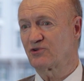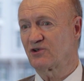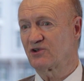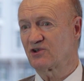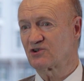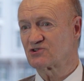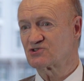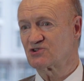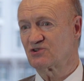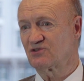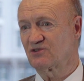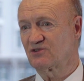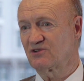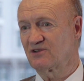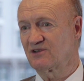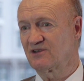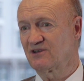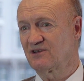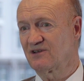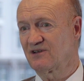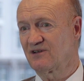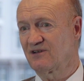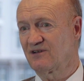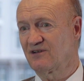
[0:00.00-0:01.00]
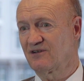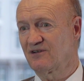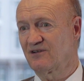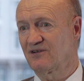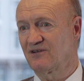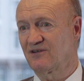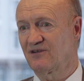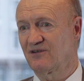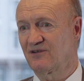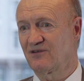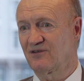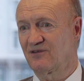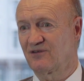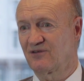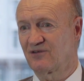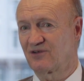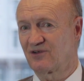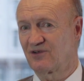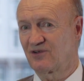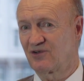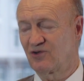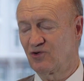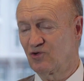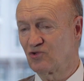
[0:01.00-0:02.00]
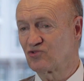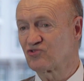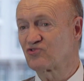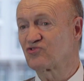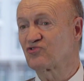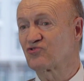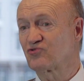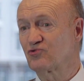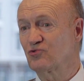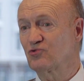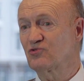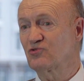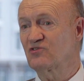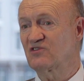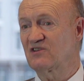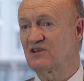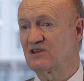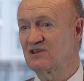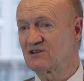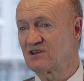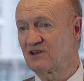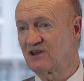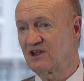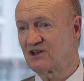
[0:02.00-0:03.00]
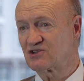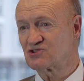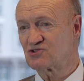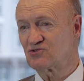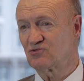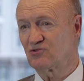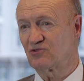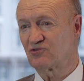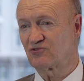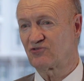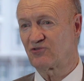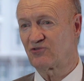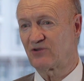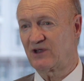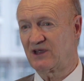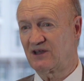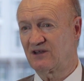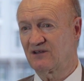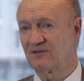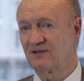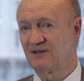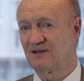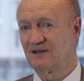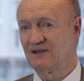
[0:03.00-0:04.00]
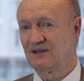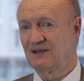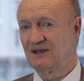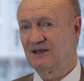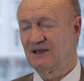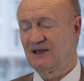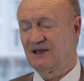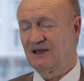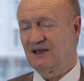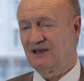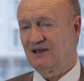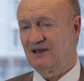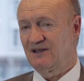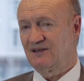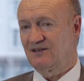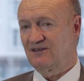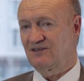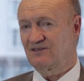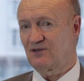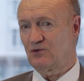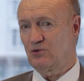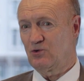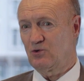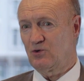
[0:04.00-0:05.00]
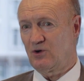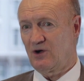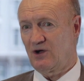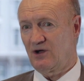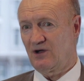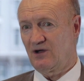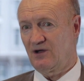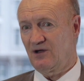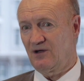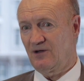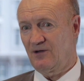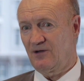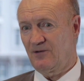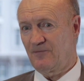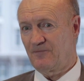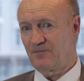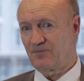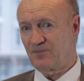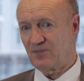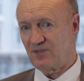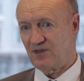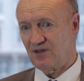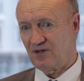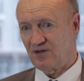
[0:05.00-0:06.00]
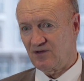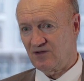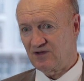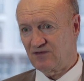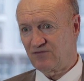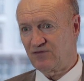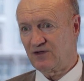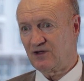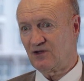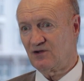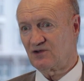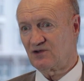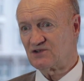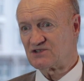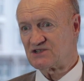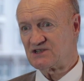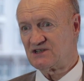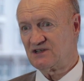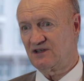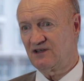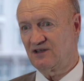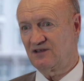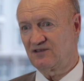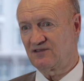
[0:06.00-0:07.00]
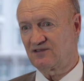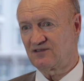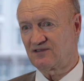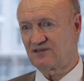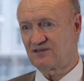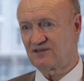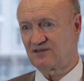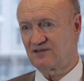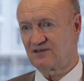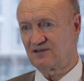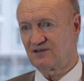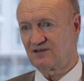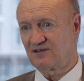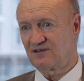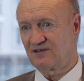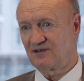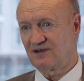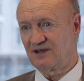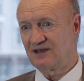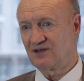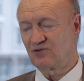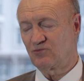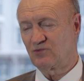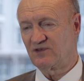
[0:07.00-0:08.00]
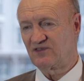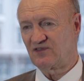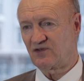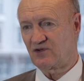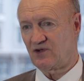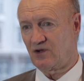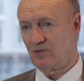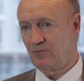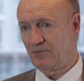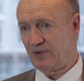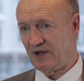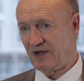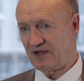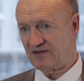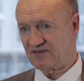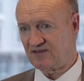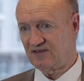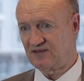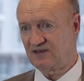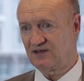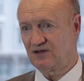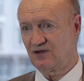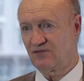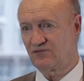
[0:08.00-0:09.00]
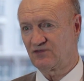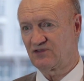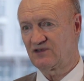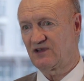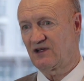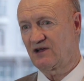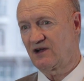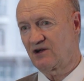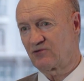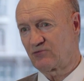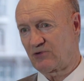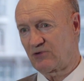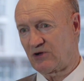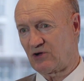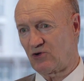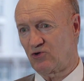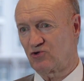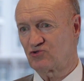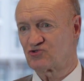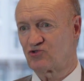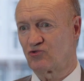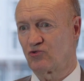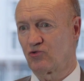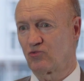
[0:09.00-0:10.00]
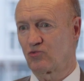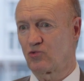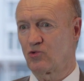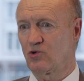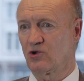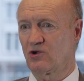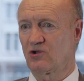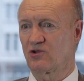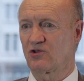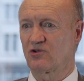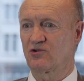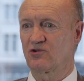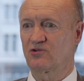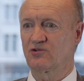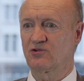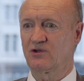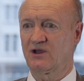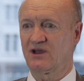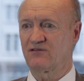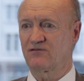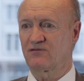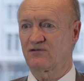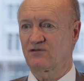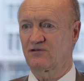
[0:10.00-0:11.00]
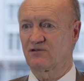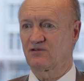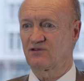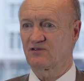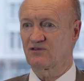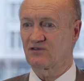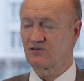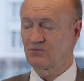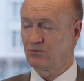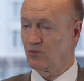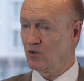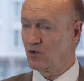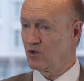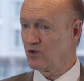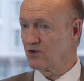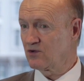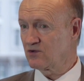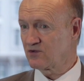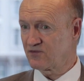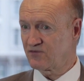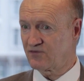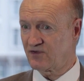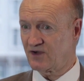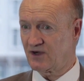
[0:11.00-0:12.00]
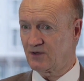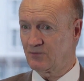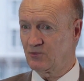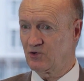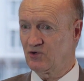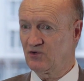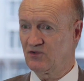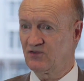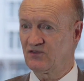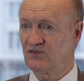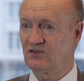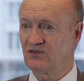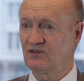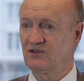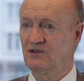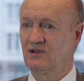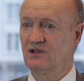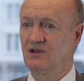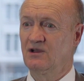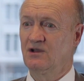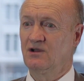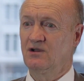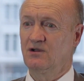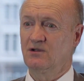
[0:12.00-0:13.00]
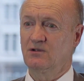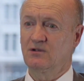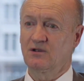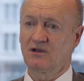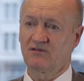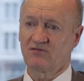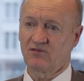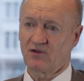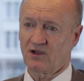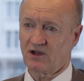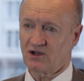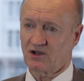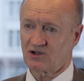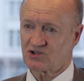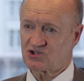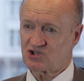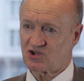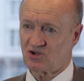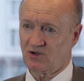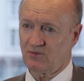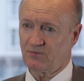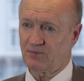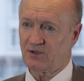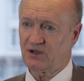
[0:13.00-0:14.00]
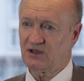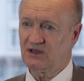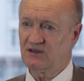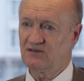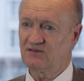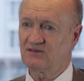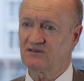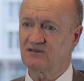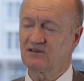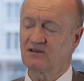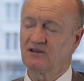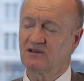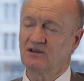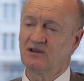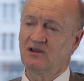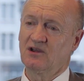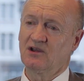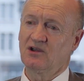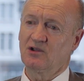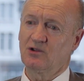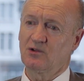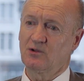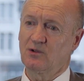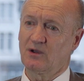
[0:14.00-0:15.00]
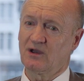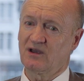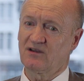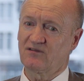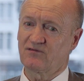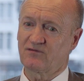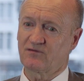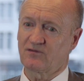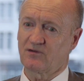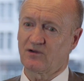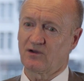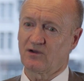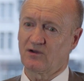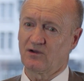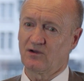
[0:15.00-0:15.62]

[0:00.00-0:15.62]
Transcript: production goes through the international trade. So a difficulty is linked with the complexity of the agricultural world. You have smallholder farmers, you have large companies, you have